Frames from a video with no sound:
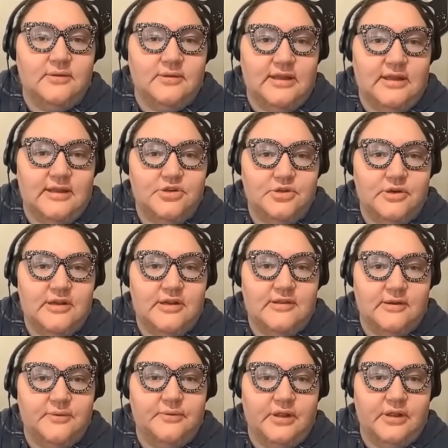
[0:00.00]
injury
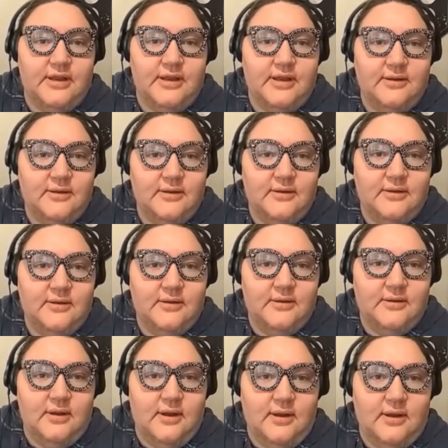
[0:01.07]
that really
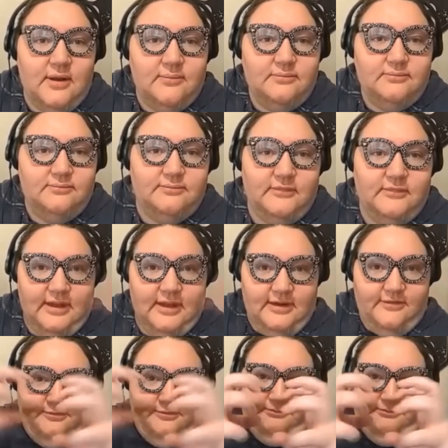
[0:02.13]
kind of